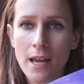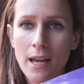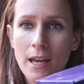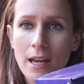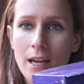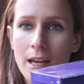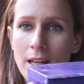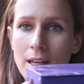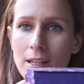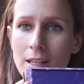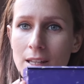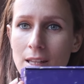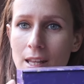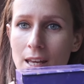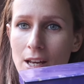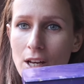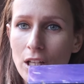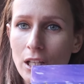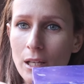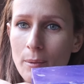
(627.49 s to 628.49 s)
and then
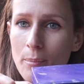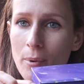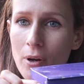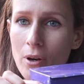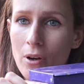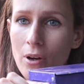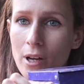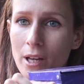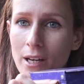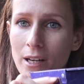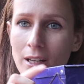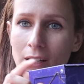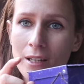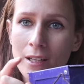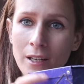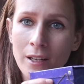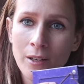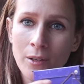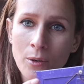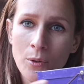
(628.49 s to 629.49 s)
they clip on
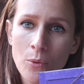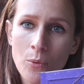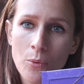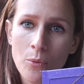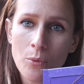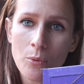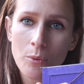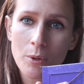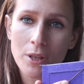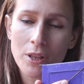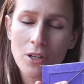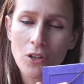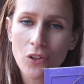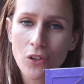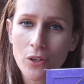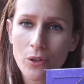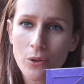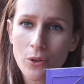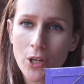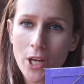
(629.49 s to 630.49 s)
with their
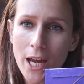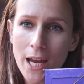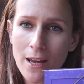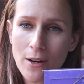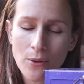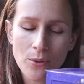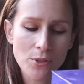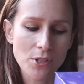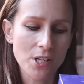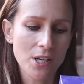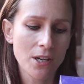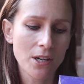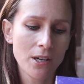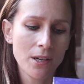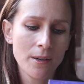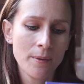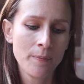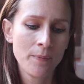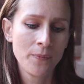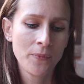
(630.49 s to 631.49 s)
little handles here.